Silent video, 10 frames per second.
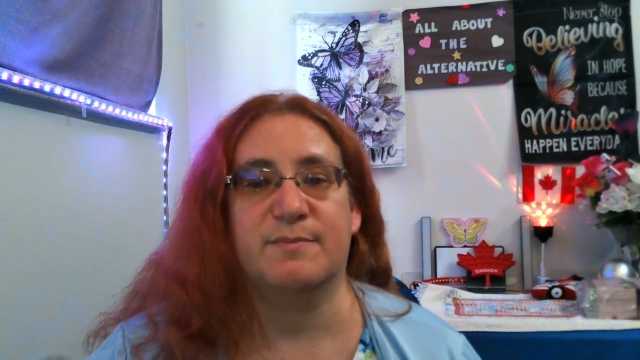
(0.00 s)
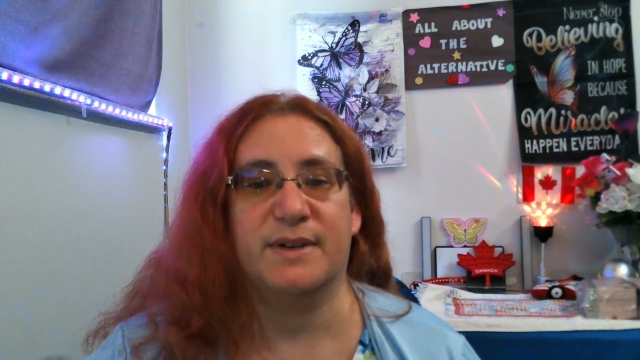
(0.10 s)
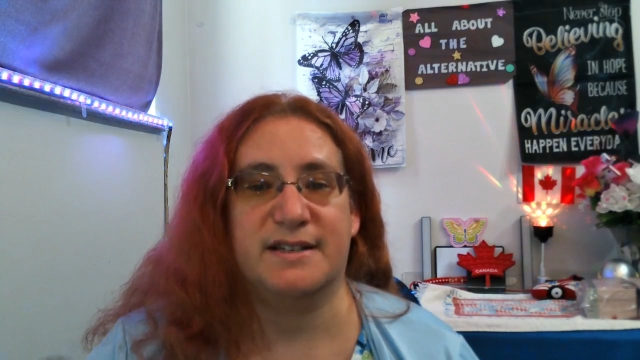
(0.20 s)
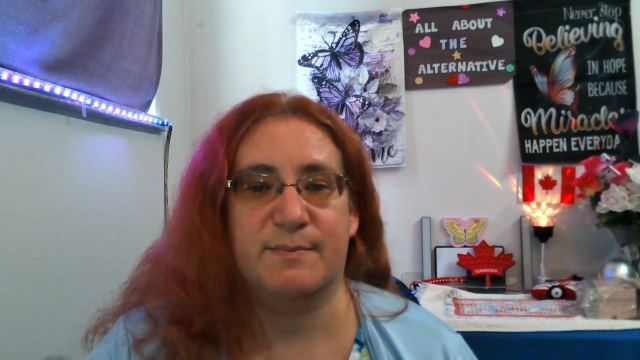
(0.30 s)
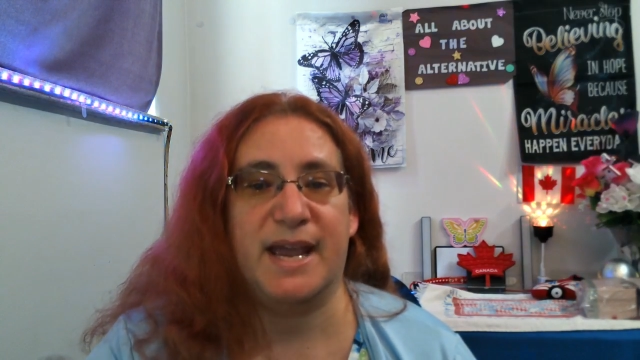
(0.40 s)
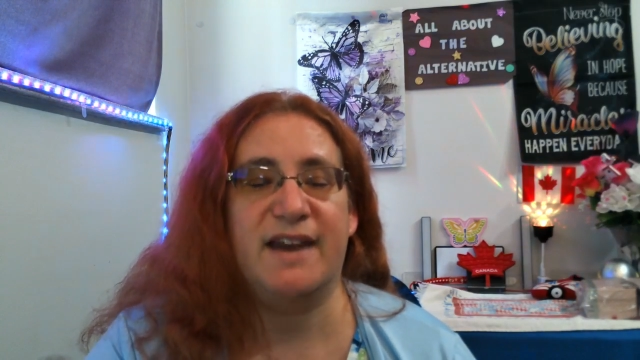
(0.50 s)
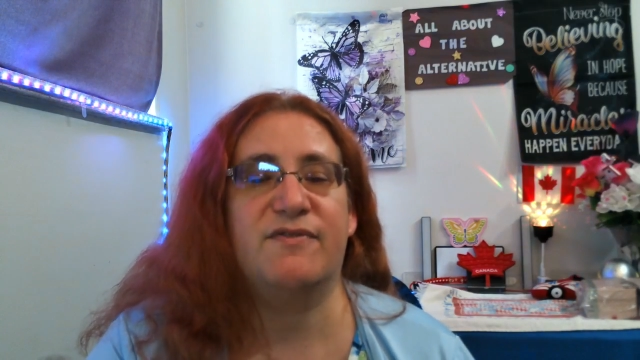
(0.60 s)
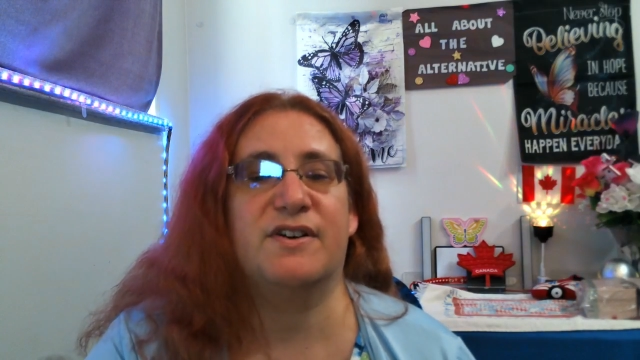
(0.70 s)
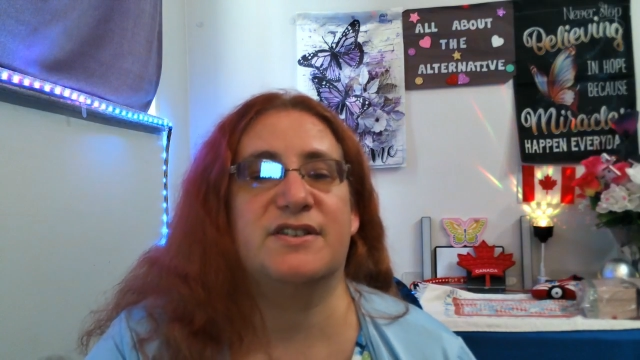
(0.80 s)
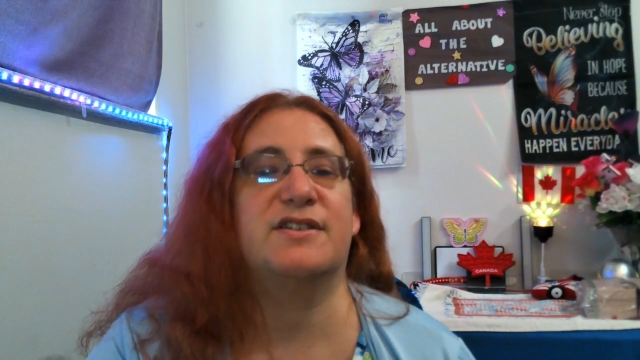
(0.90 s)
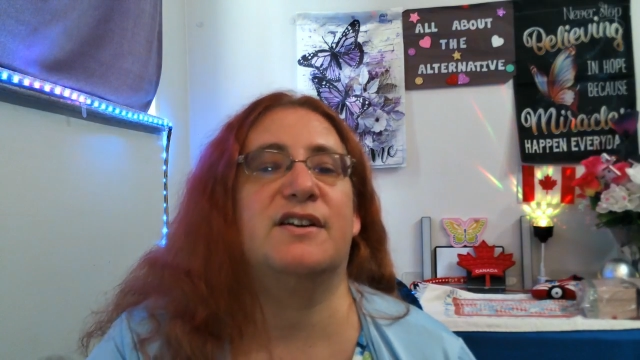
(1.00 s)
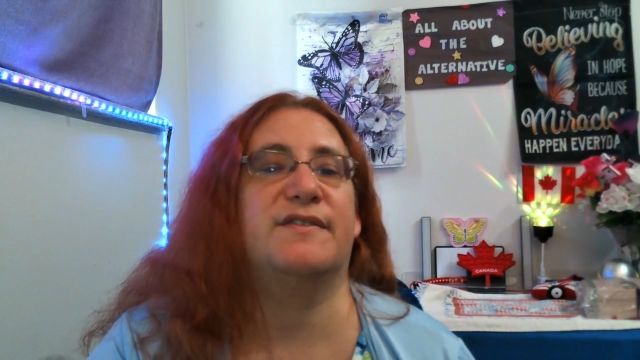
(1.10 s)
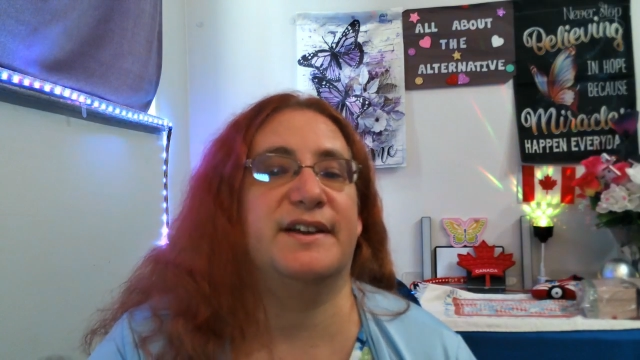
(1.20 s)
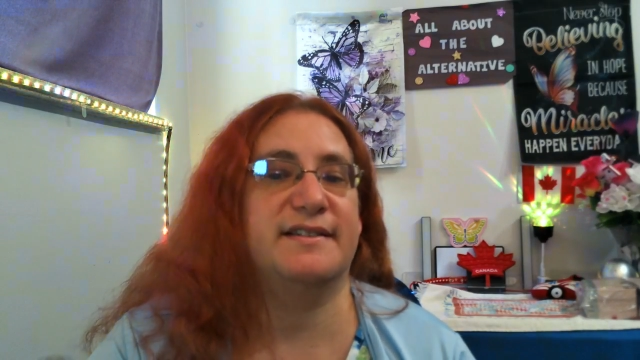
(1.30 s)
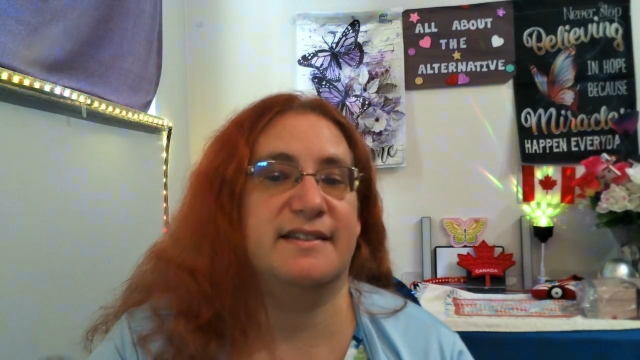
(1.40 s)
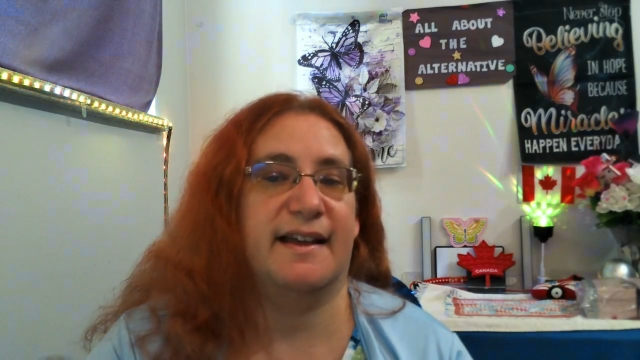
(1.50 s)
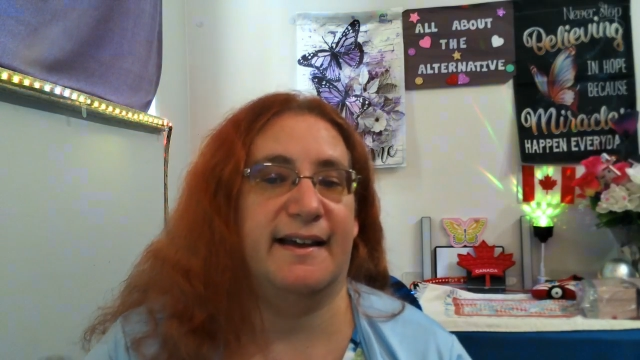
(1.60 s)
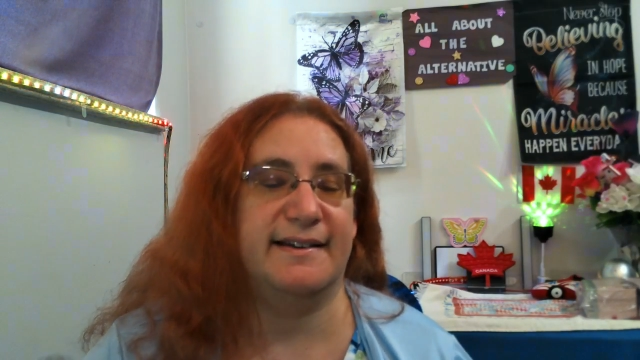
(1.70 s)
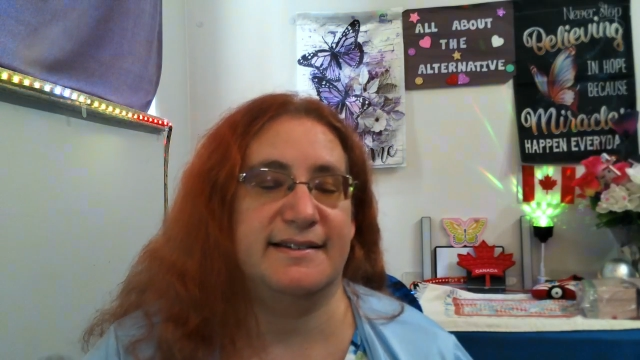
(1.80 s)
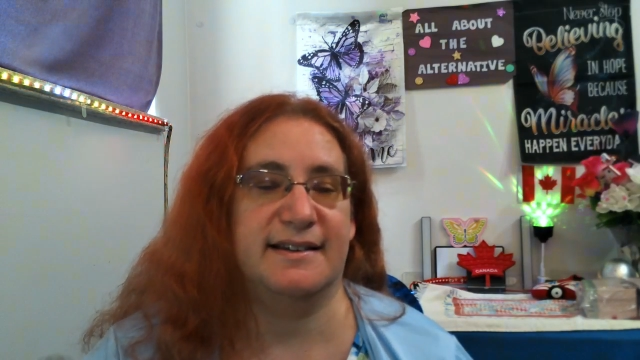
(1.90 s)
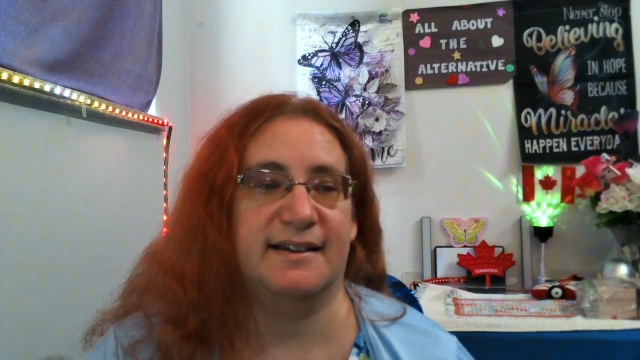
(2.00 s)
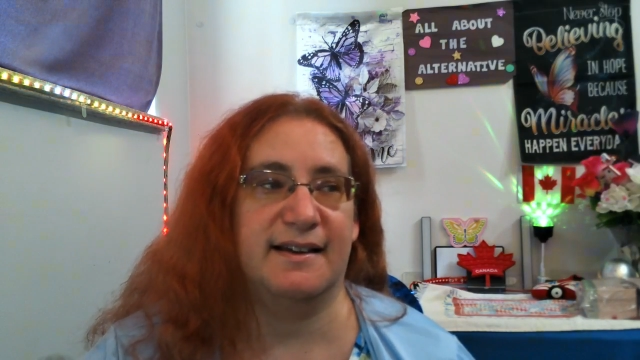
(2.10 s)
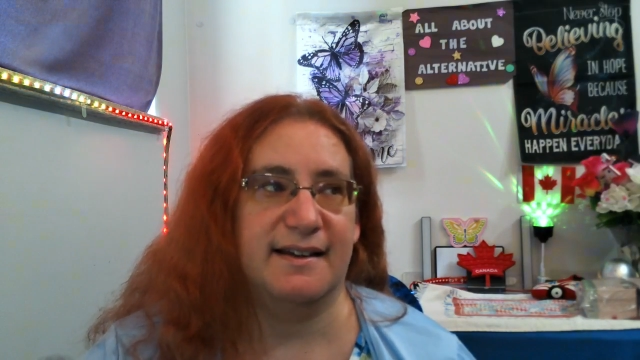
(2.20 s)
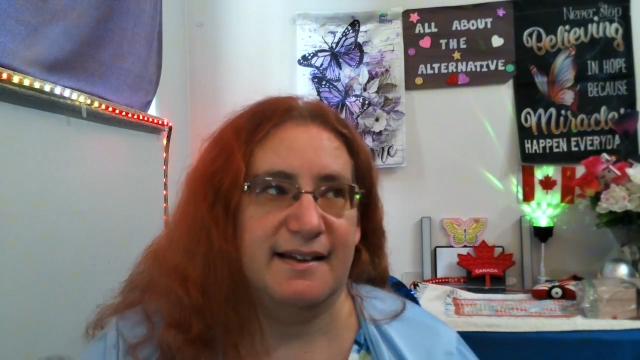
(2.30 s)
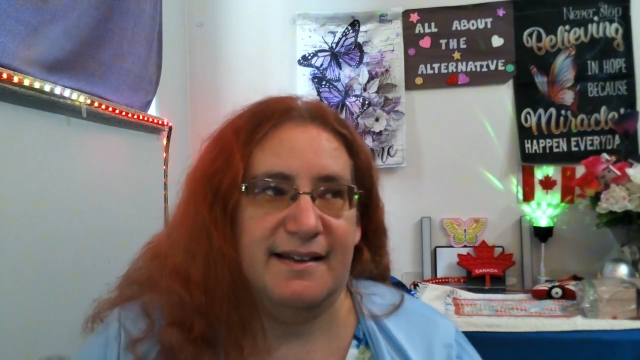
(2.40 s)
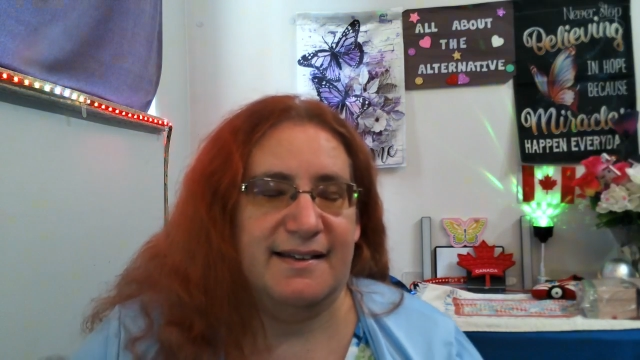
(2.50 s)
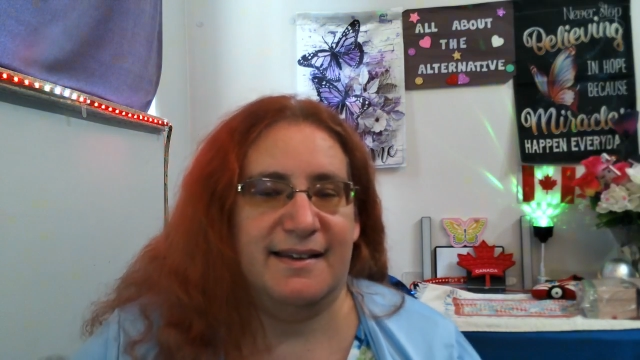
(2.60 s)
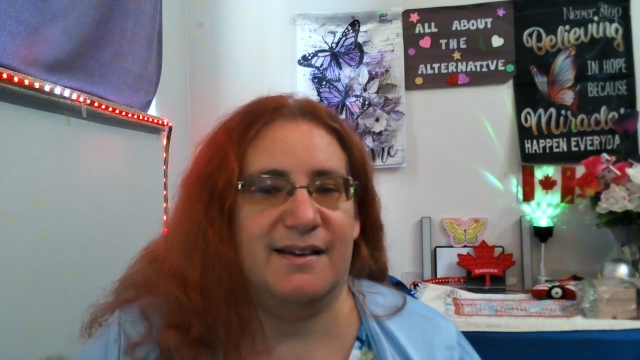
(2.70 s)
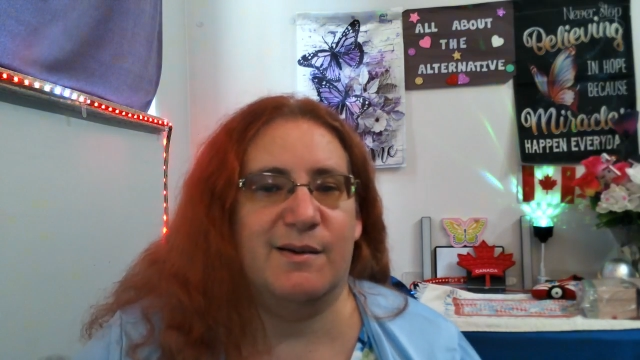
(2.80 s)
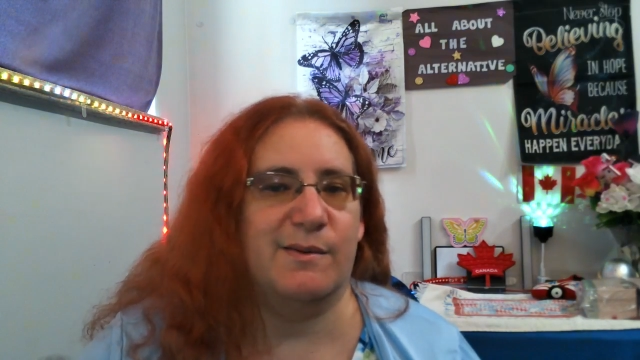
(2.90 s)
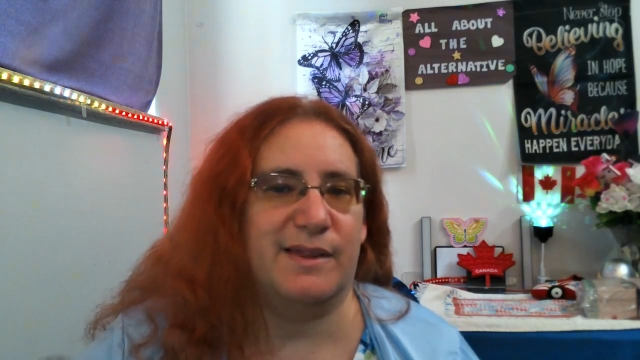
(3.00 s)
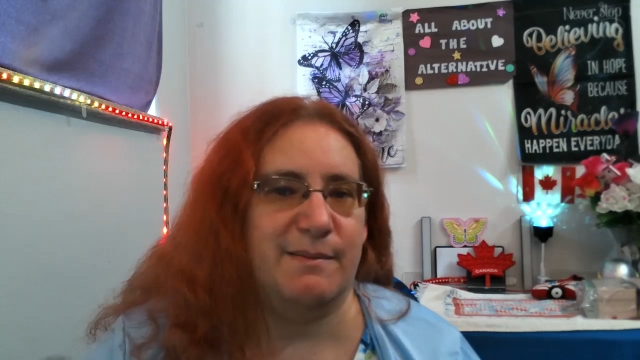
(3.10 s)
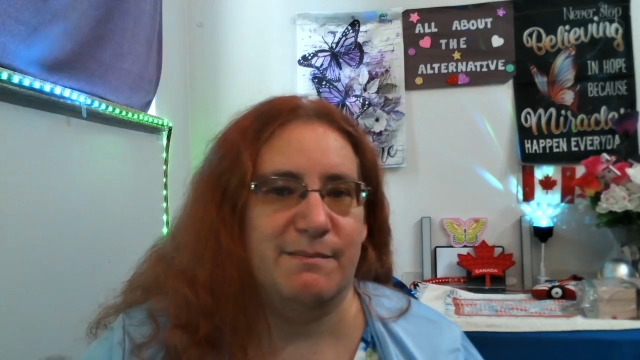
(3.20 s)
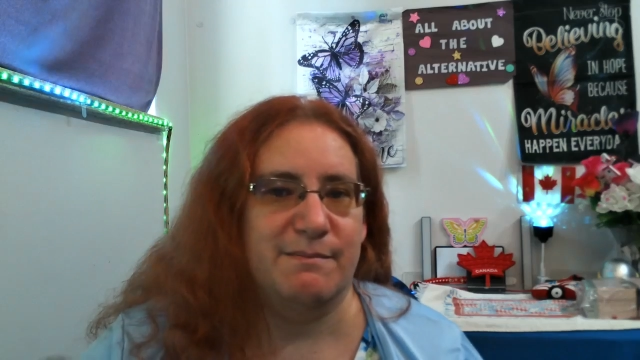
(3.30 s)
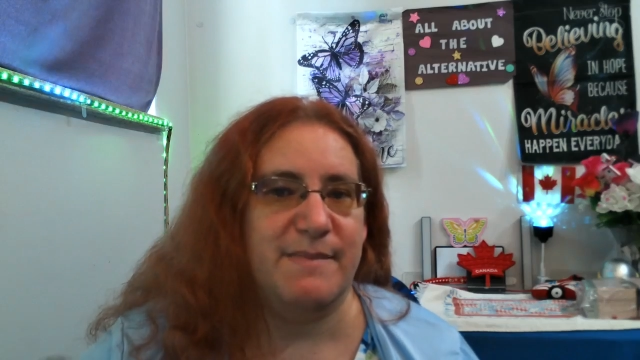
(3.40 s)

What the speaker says: But to pay for a service that they